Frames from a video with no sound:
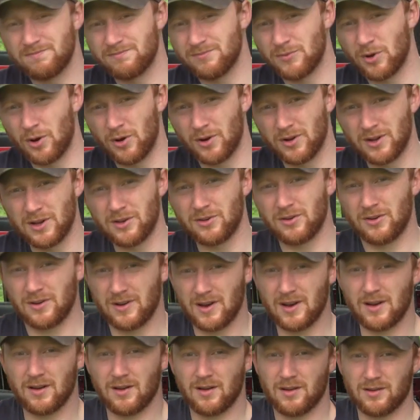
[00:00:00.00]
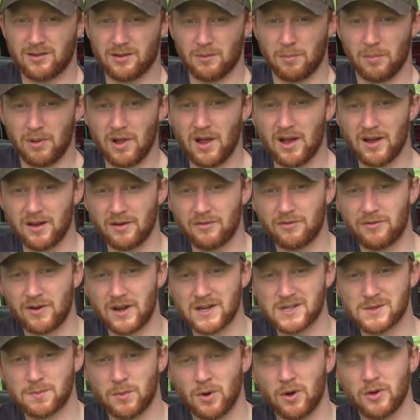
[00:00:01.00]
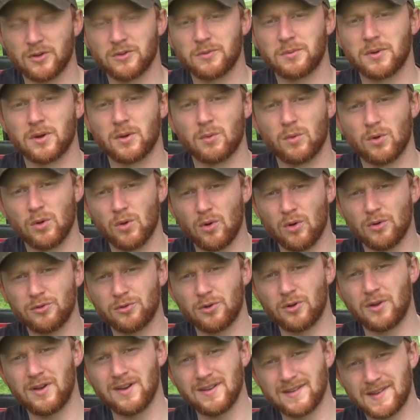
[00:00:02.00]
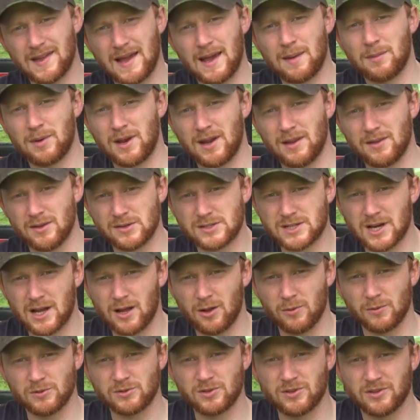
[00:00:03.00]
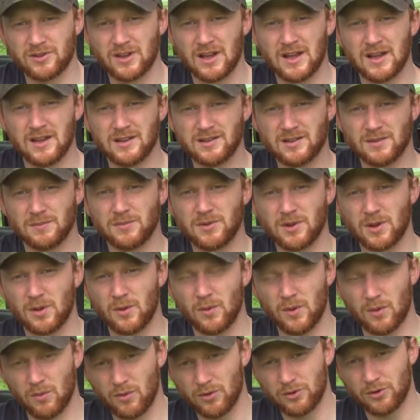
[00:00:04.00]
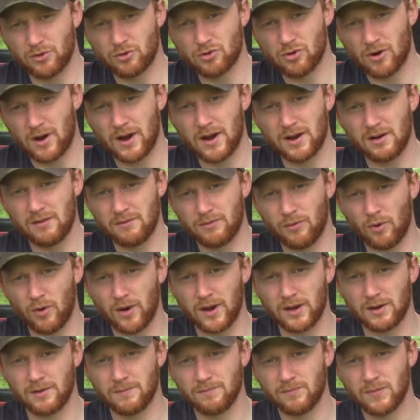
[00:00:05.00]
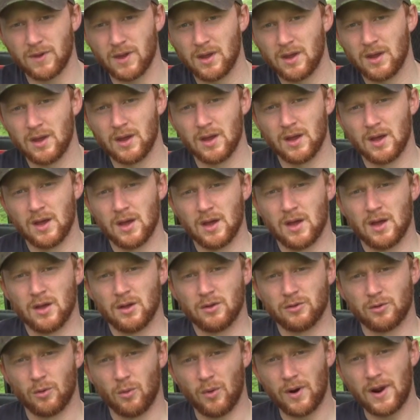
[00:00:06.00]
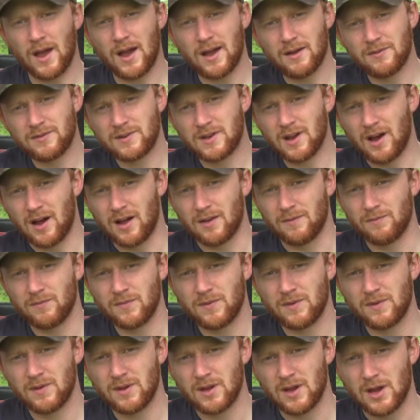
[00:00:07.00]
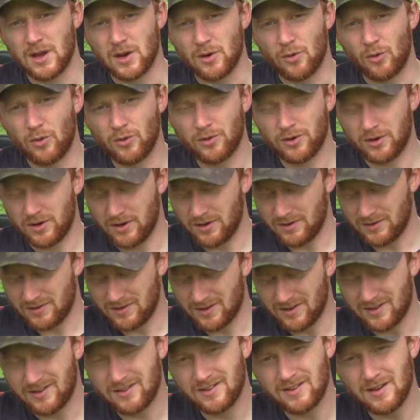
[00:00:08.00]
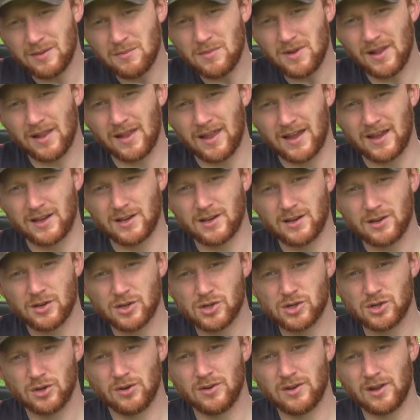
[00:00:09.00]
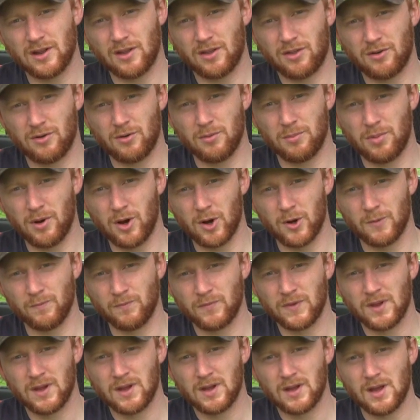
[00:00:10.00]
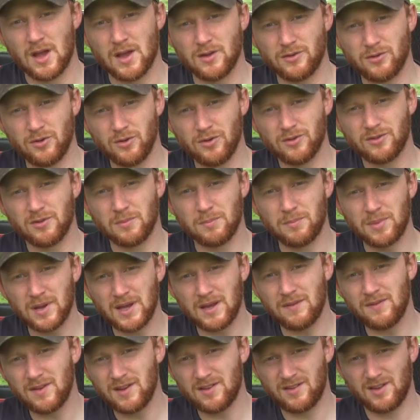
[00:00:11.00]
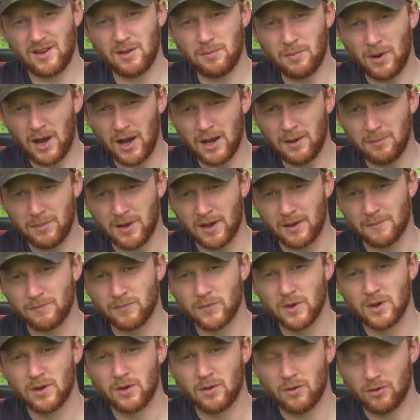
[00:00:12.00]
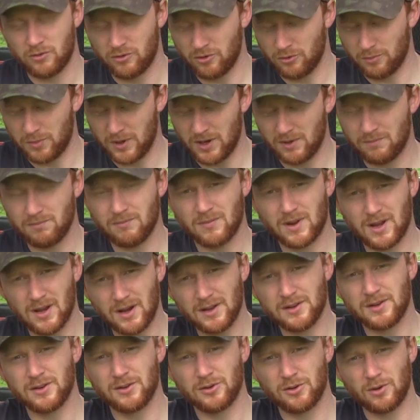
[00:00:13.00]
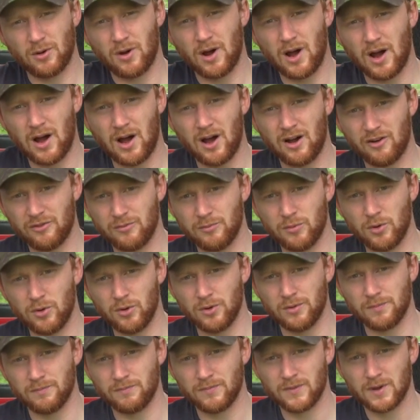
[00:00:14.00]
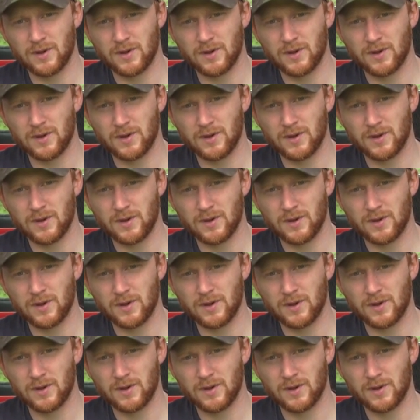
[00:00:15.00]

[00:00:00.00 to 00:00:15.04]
Not only do you need a supply of fresh bones, but it will also contaminate the gel, which is something that we want to try and avoid. So what I've done in order to simulate shooting through bone is use some PVC piping, which has been cut into a half moon.